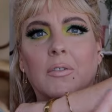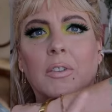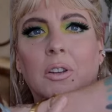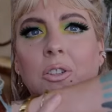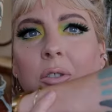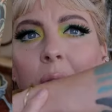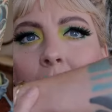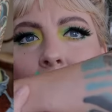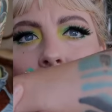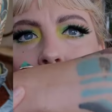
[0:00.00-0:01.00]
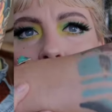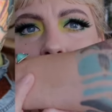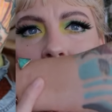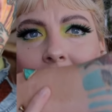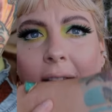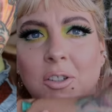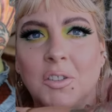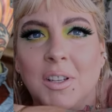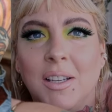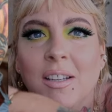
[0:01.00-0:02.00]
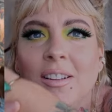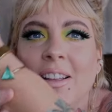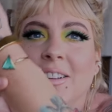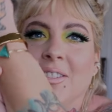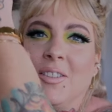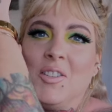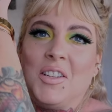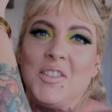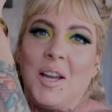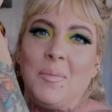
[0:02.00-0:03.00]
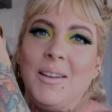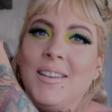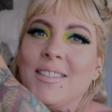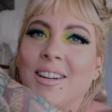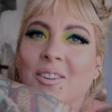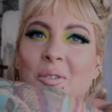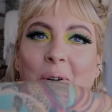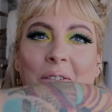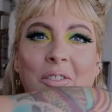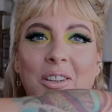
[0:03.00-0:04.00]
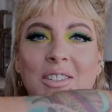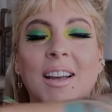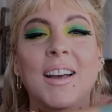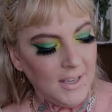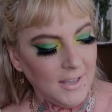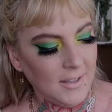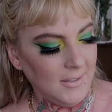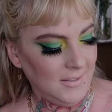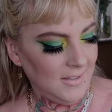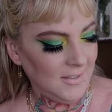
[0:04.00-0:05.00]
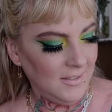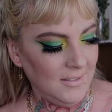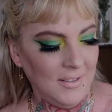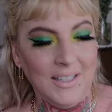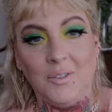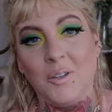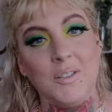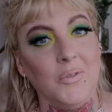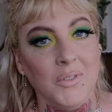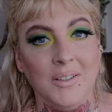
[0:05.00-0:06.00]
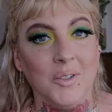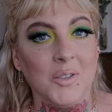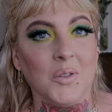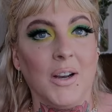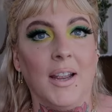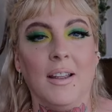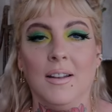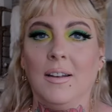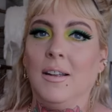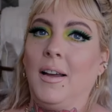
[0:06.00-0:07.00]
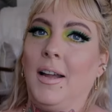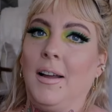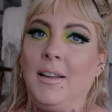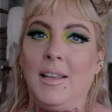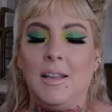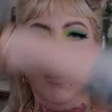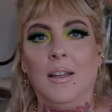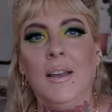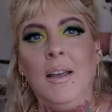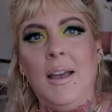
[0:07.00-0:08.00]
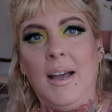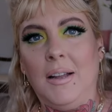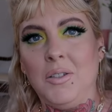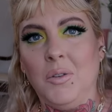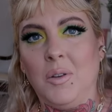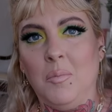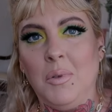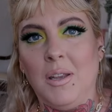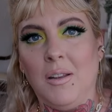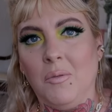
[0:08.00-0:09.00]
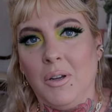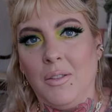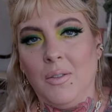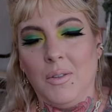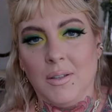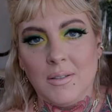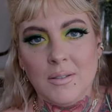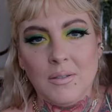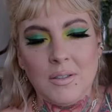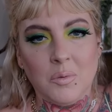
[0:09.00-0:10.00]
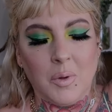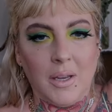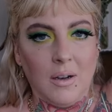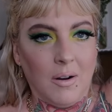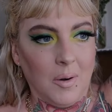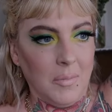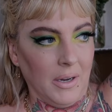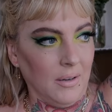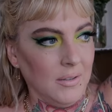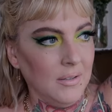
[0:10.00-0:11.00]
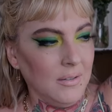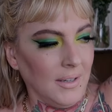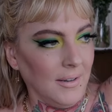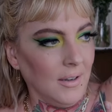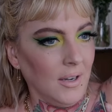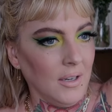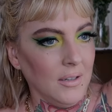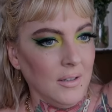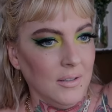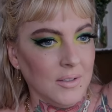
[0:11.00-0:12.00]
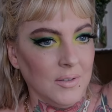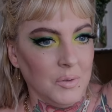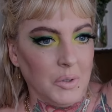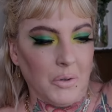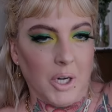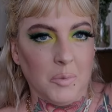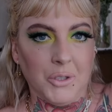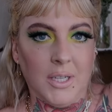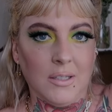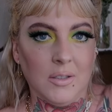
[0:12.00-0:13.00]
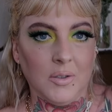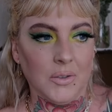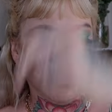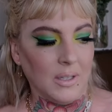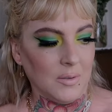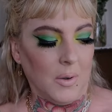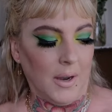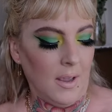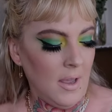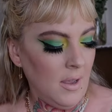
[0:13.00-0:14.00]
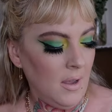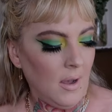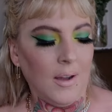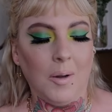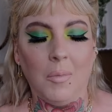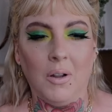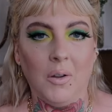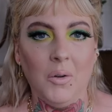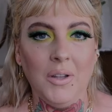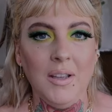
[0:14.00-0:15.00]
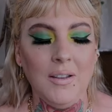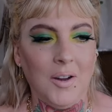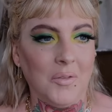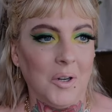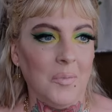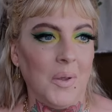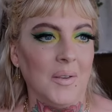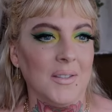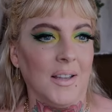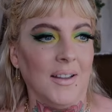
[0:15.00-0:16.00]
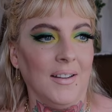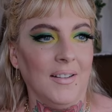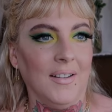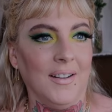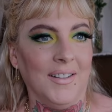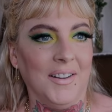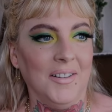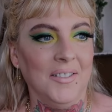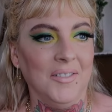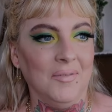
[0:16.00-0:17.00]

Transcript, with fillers: fish, but one that's actually like a legit Japanese style koi fish. And it looks it looks great and I he had to compete with this sweet armband that I got and this is a regrettable tattoo so that's why um, I'll only cover up things that uh,